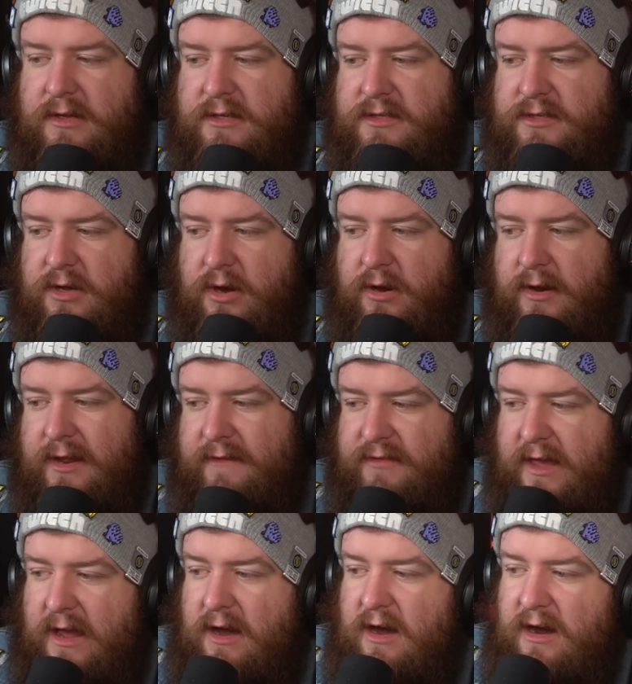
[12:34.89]
So if
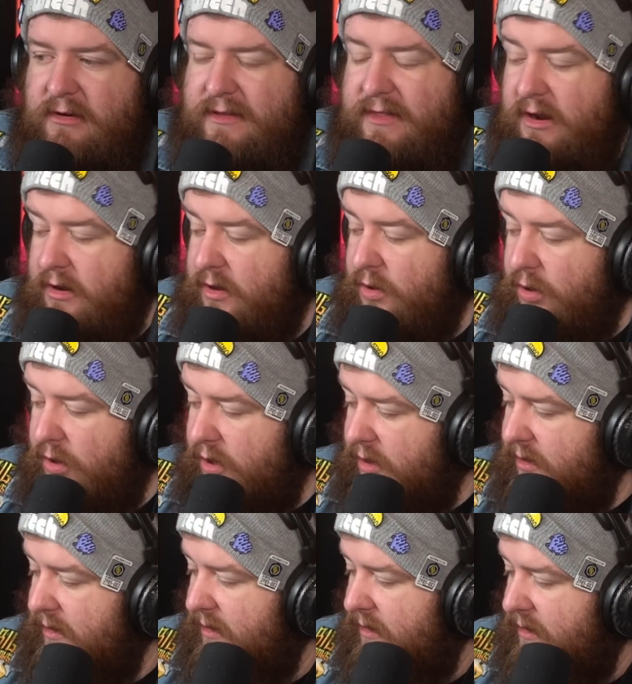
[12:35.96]
they are in there at
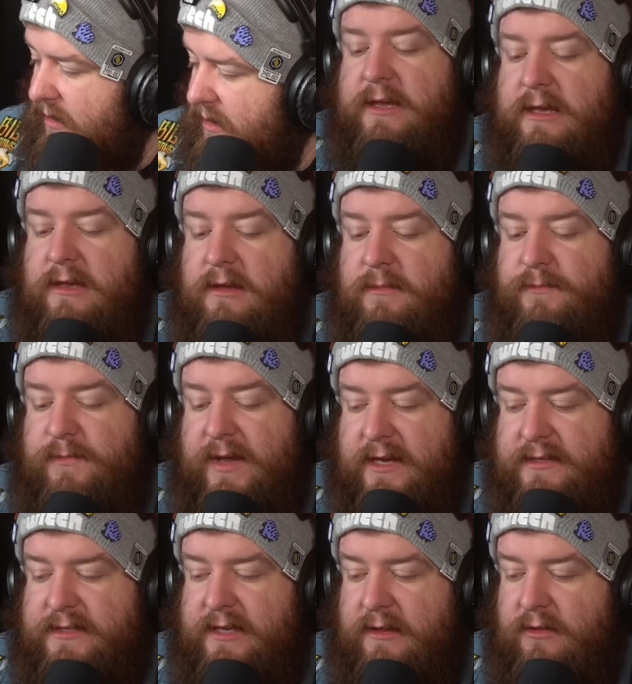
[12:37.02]
all, the
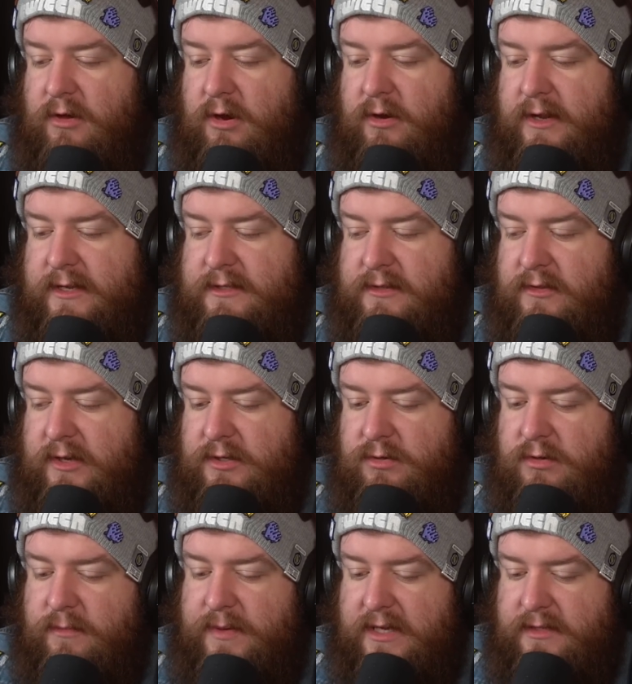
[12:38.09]
biggest thing though is that they
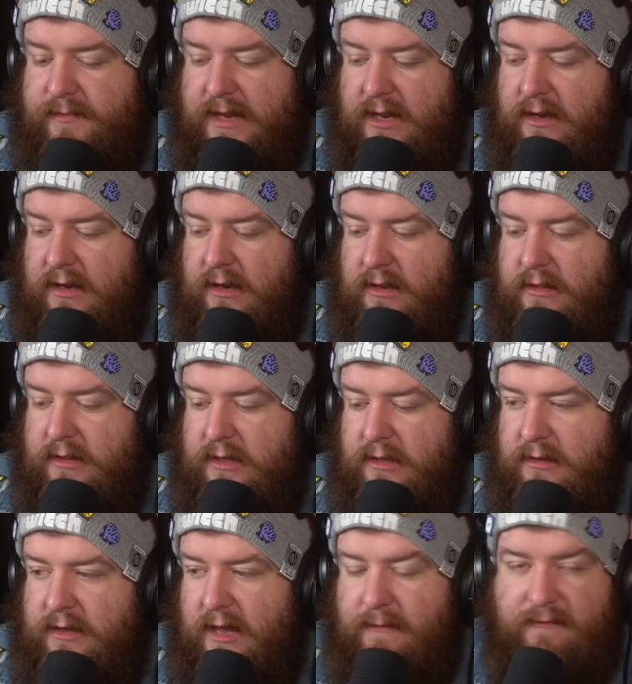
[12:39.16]
do appear to be in
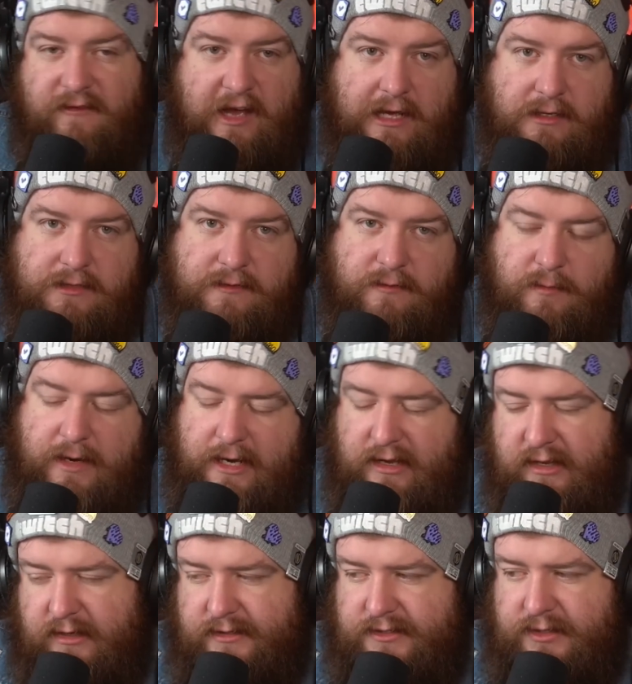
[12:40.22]
the game files from right
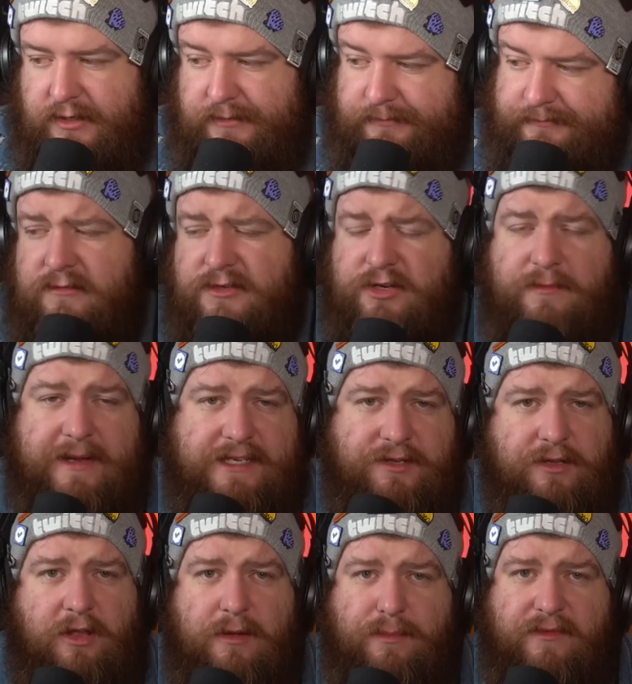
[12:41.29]
here. So it shouldn't be
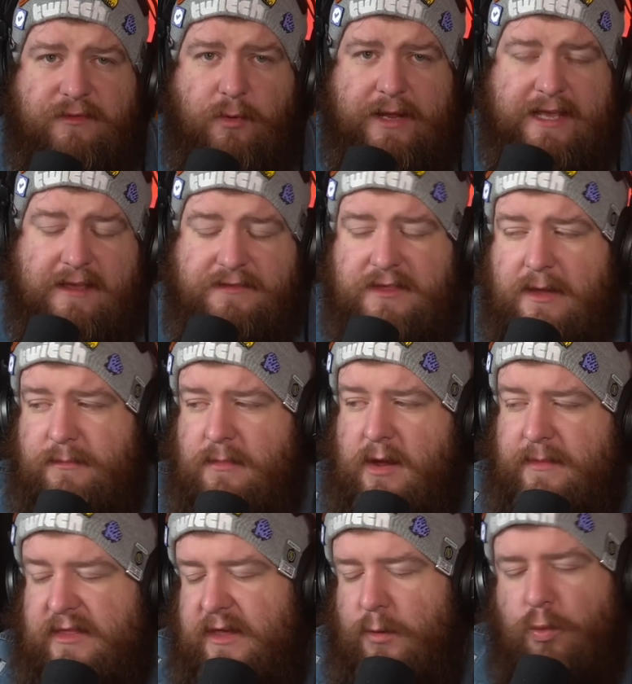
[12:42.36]
too long before we get them.
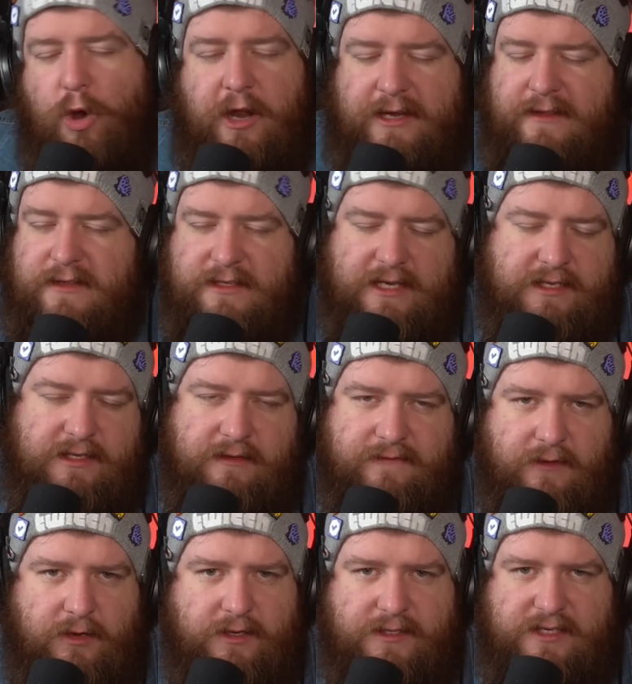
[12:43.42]
I mean, they weren't in the testing
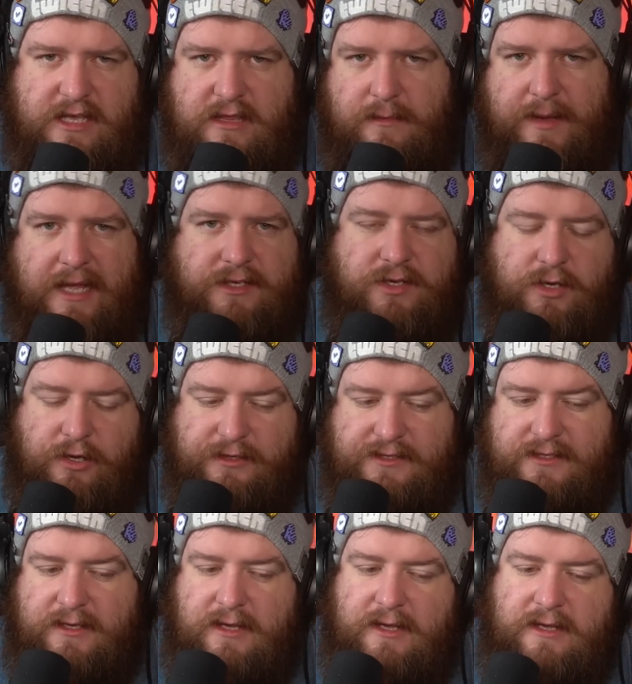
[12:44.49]
focus in the patch
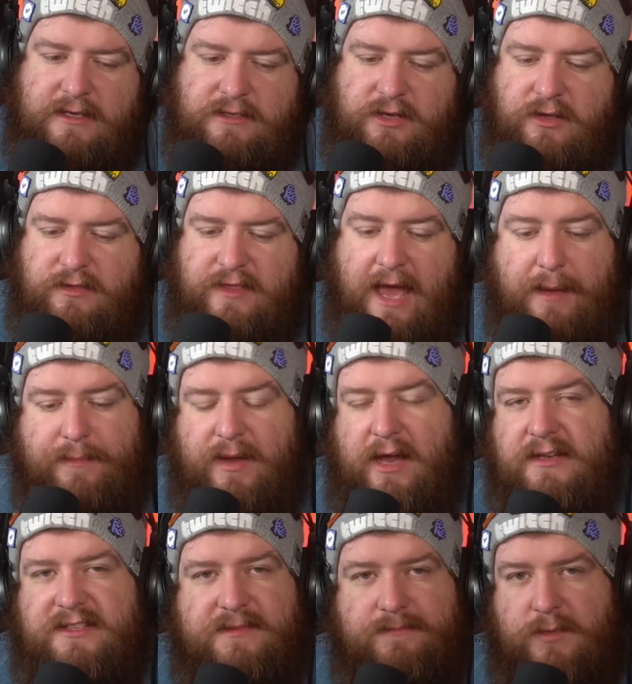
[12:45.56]
notes, so that
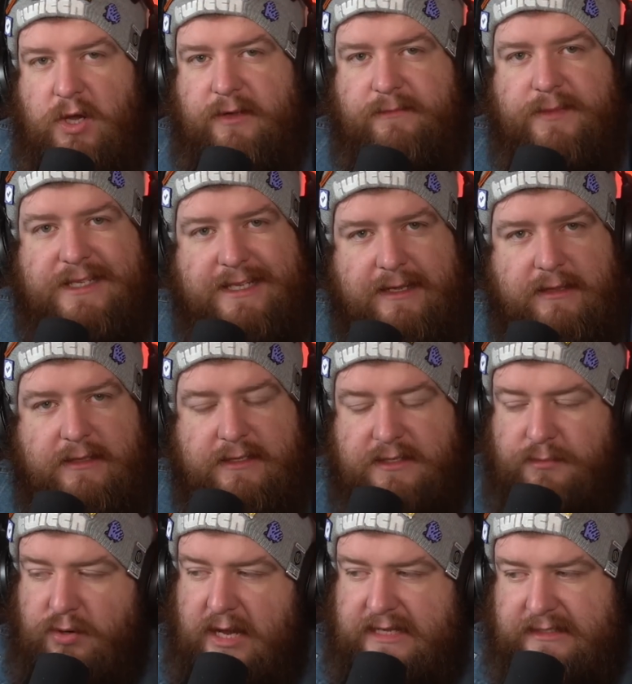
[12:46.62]
part's not particularly
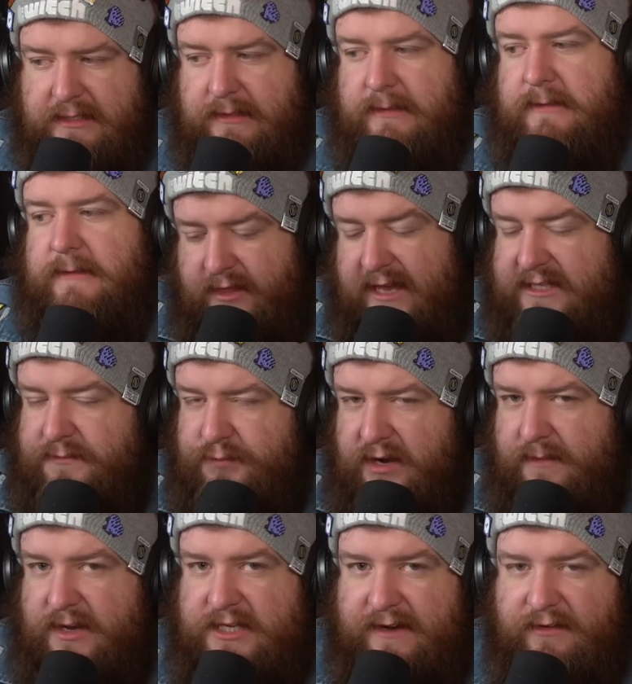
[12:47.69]
surprising. That's
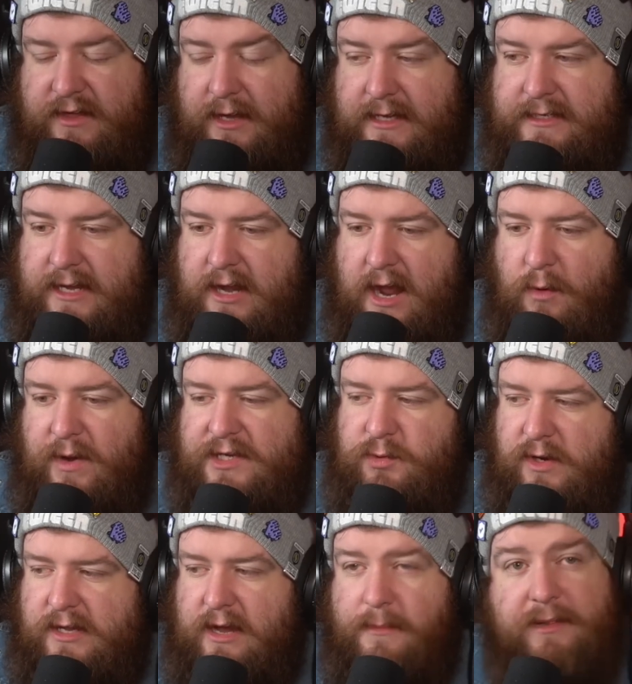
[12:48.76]
pretty much everything I did. I went
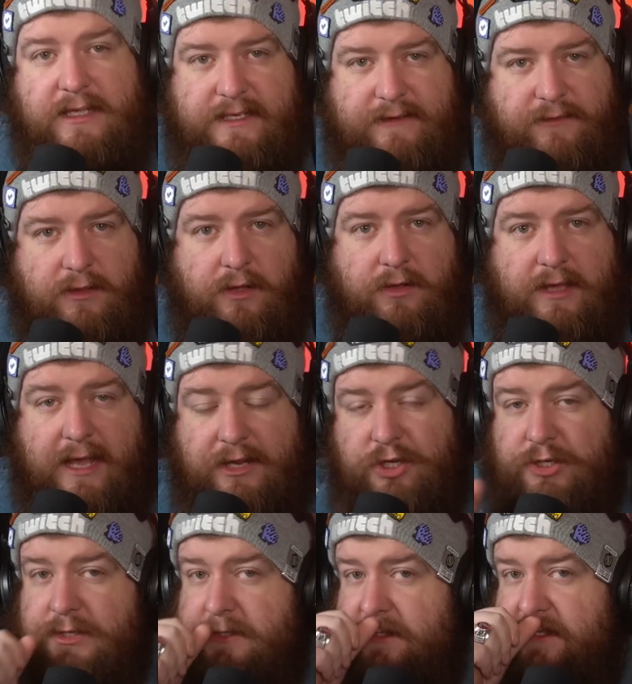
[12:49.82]
to a couple of different
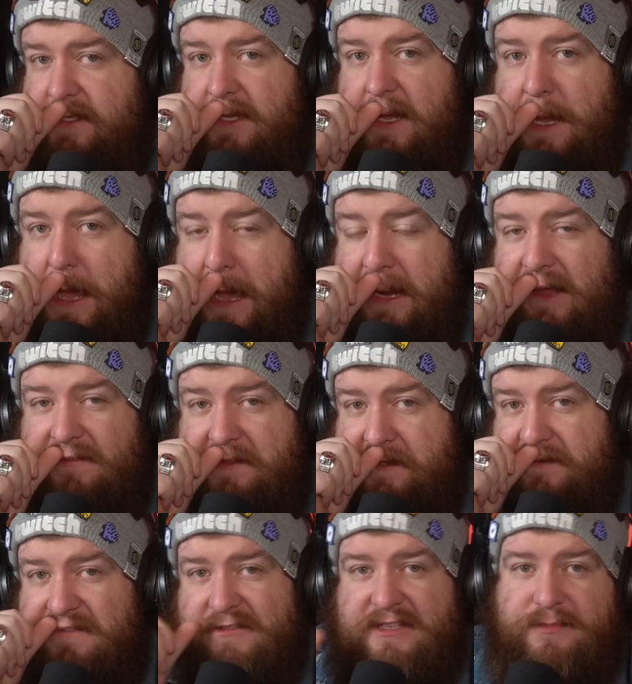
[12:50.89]
locations, a couple of
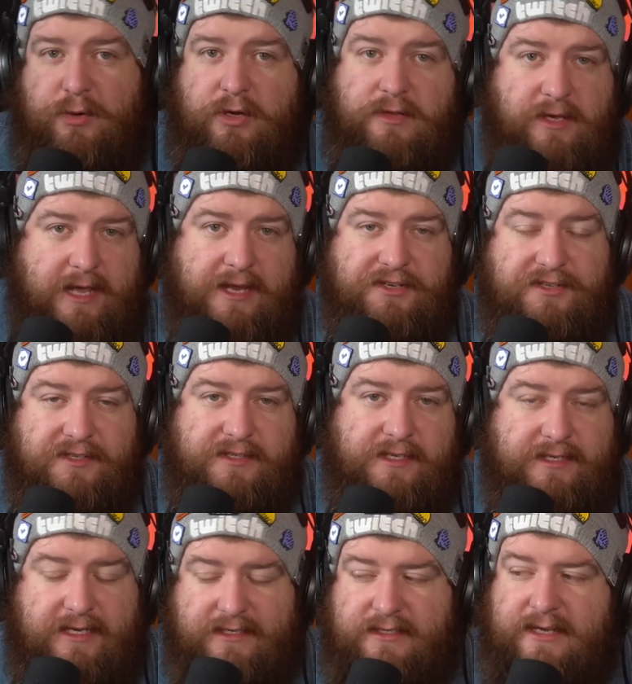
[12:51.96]
different spawn locations to
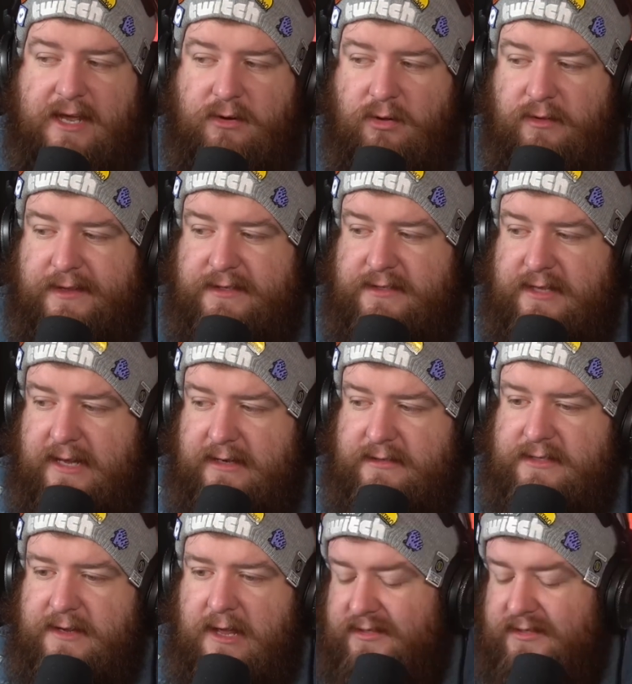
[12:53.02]
test out all these things.